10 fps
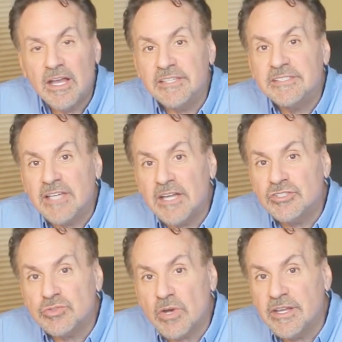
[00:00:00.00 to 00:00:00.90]
A
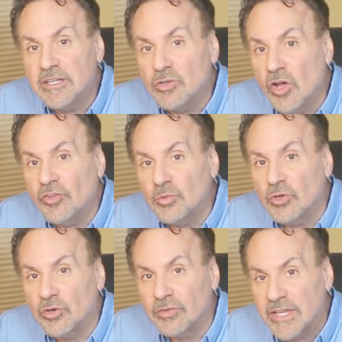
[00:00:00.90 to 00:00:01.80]
side strike can also
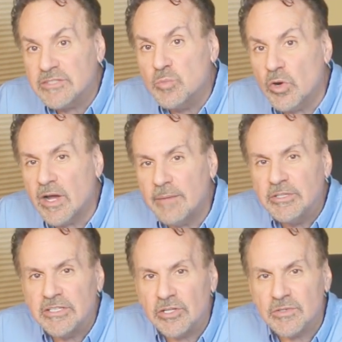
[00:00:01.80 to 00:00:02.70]
occur. That's more
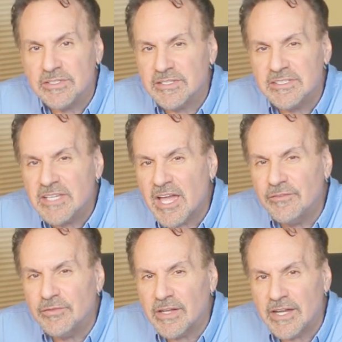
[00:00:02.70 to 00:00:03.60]
commonly known as a
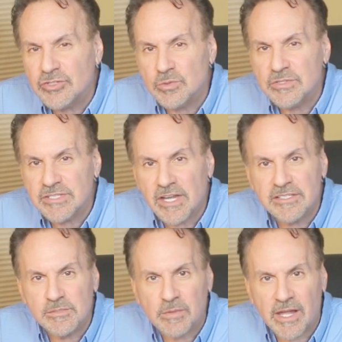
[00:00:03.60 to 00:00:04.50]
side flash or a
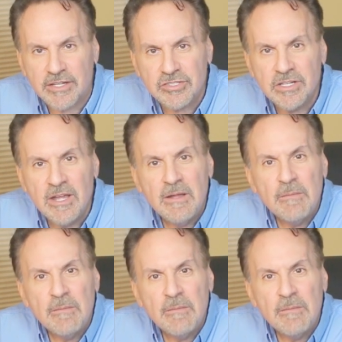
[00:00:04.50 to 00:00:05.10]
side splash.